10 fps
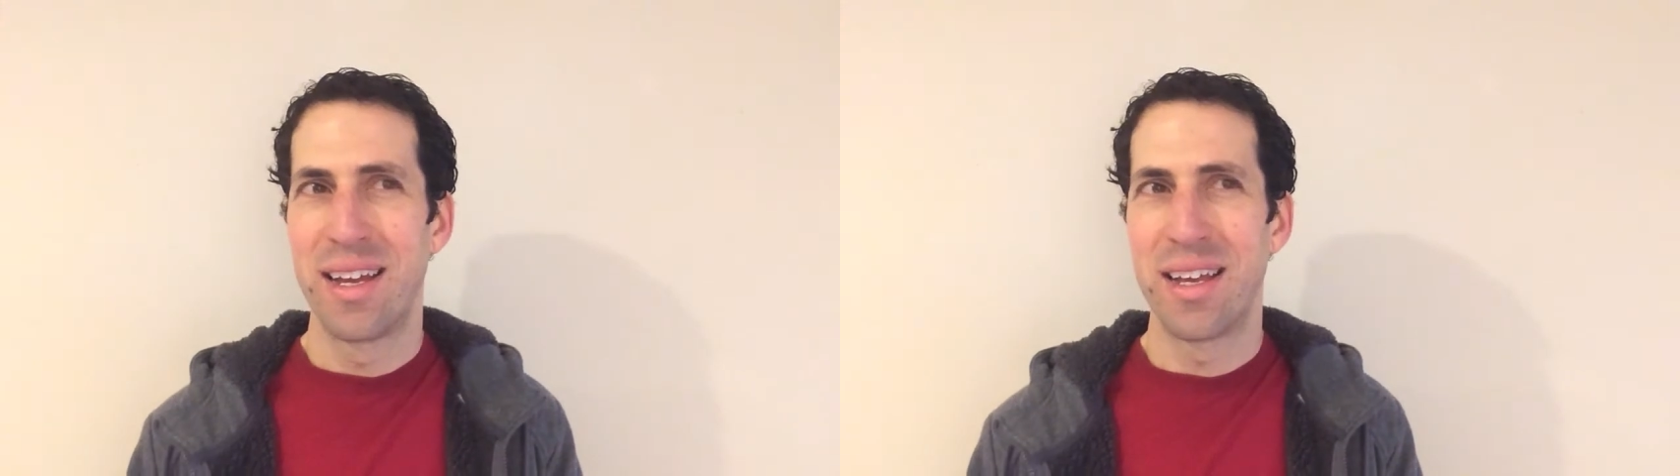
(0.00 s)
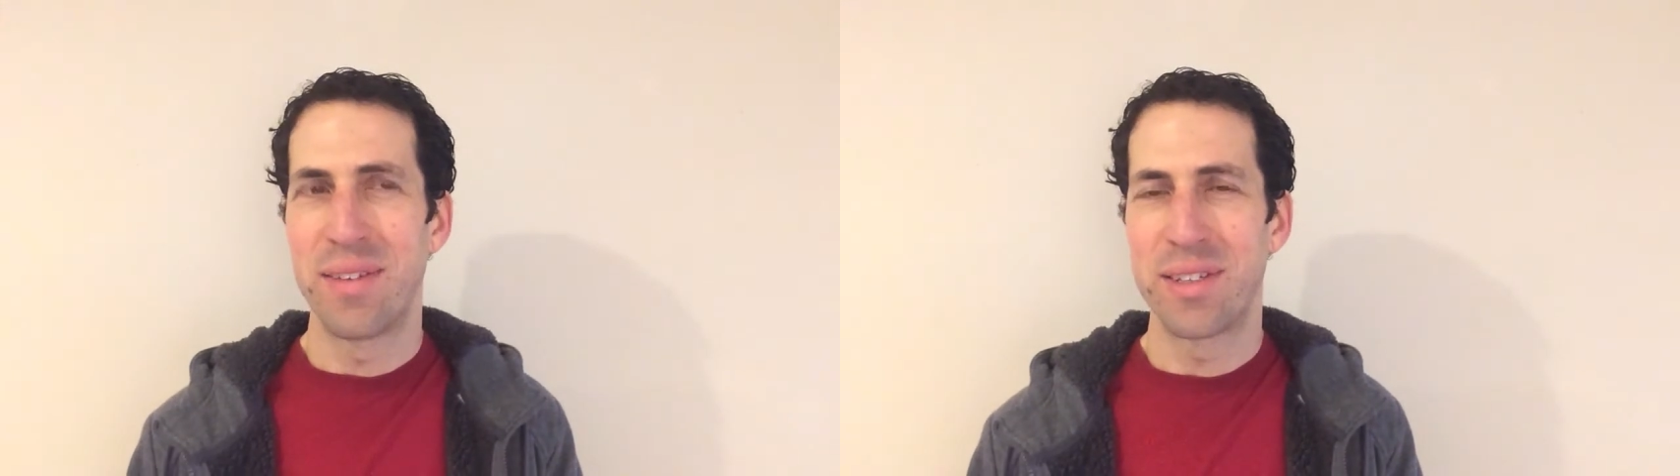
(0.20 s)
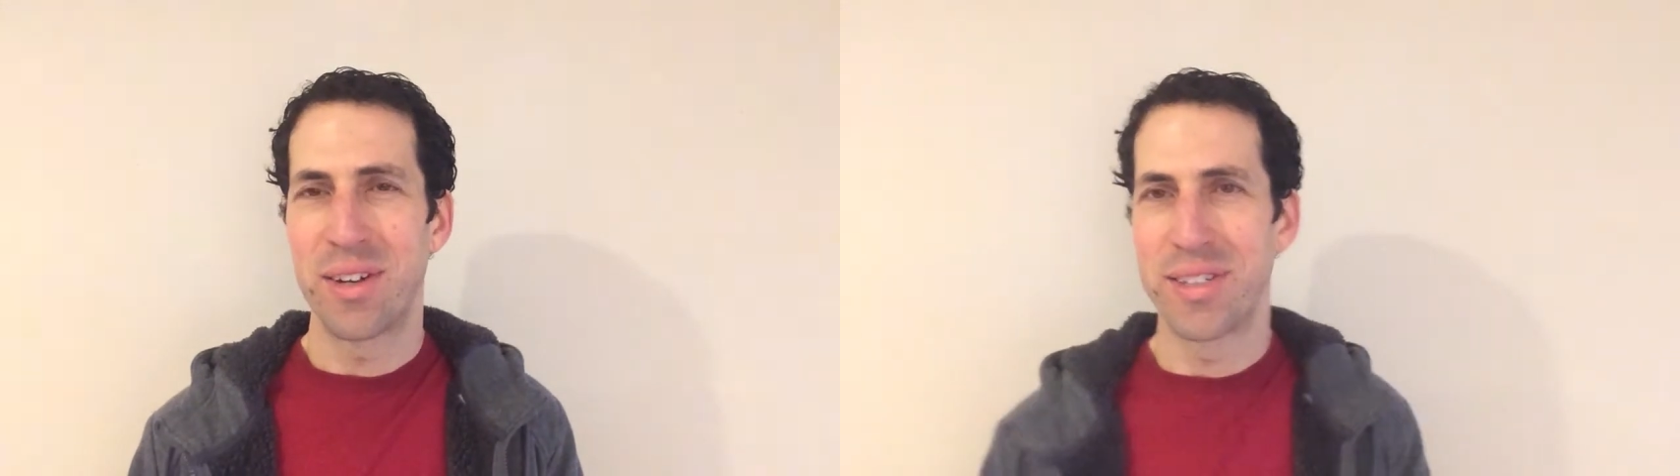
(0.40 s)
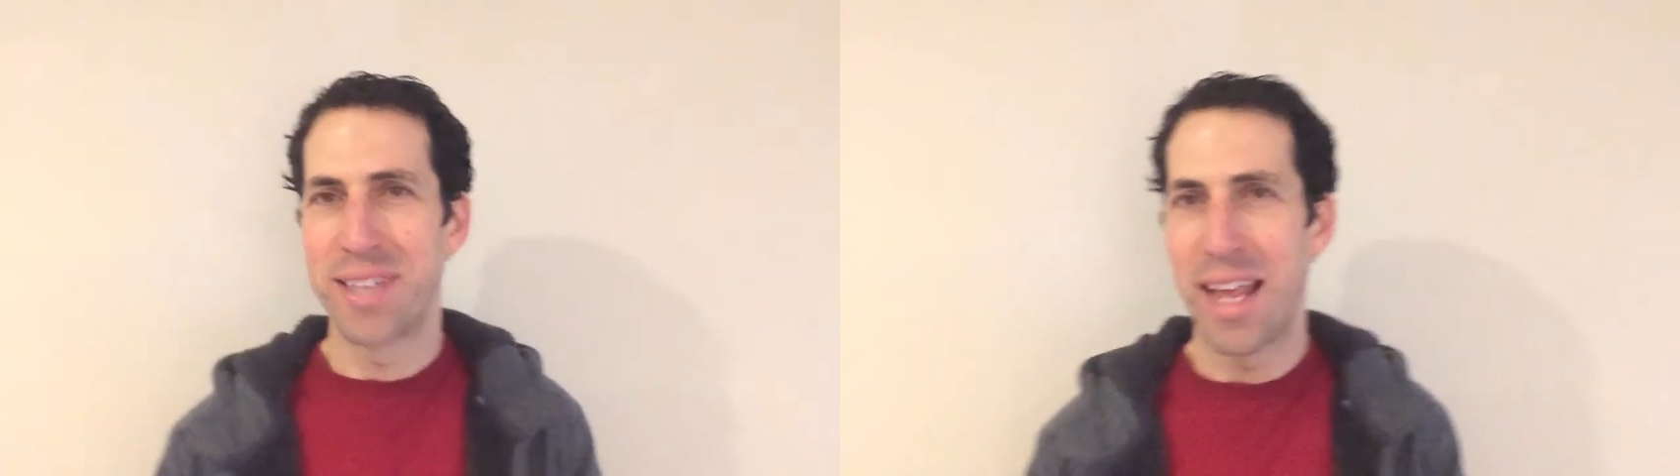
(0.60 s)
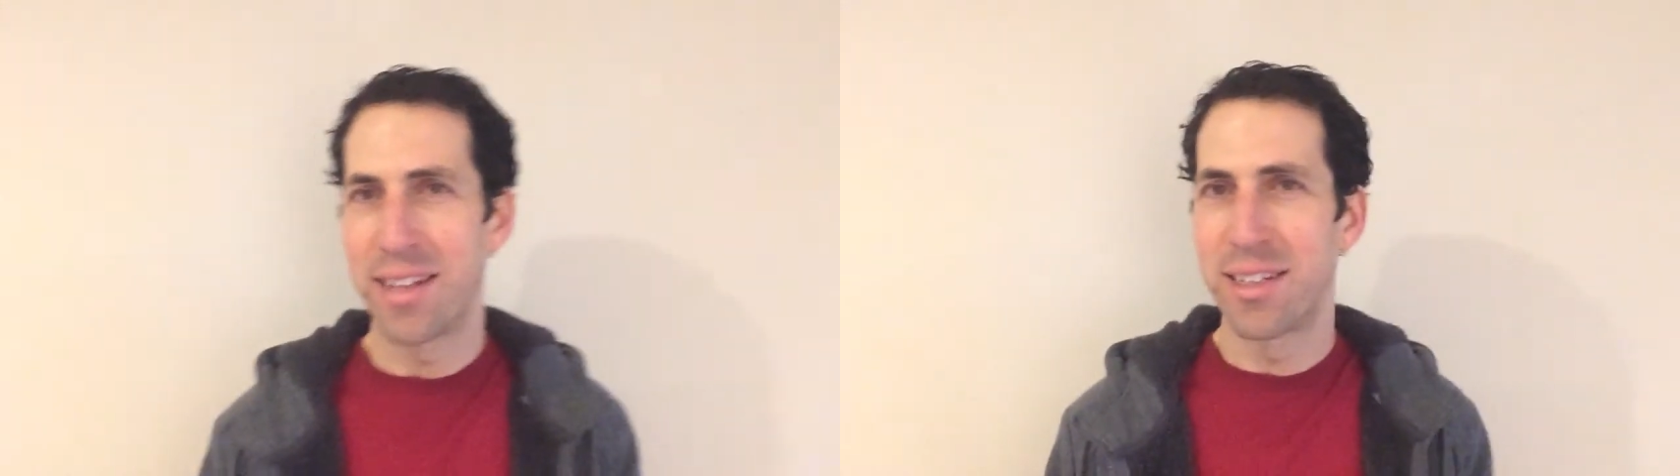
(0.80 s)
If he starts
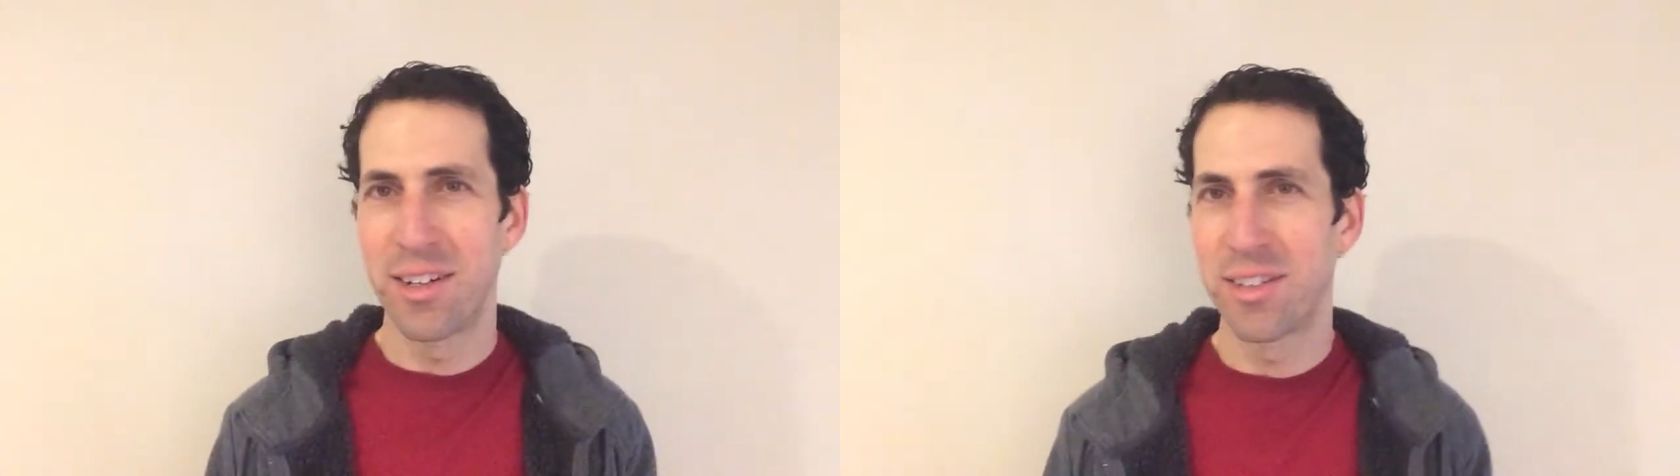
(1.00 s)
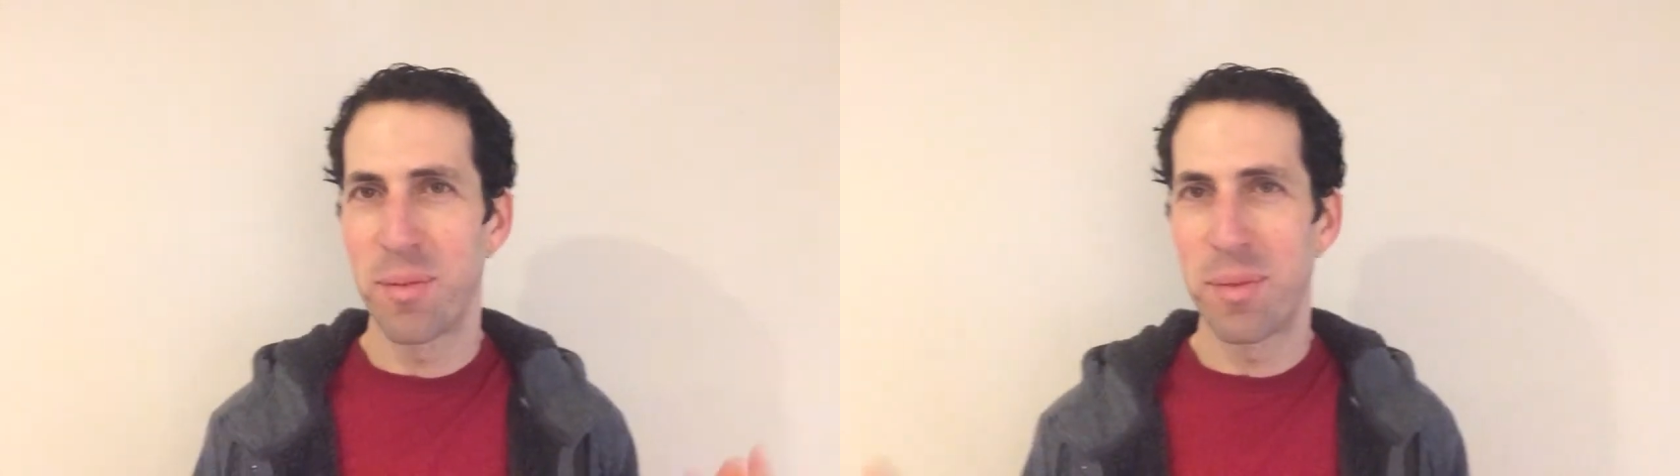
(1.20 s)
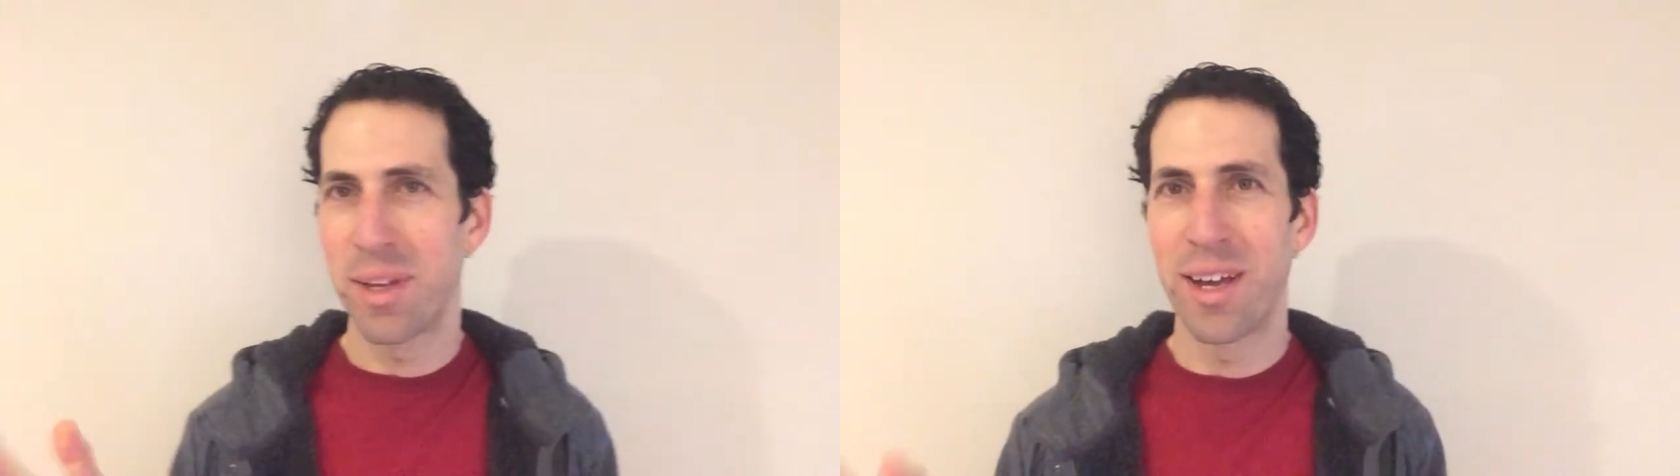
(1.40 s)
dancing or something,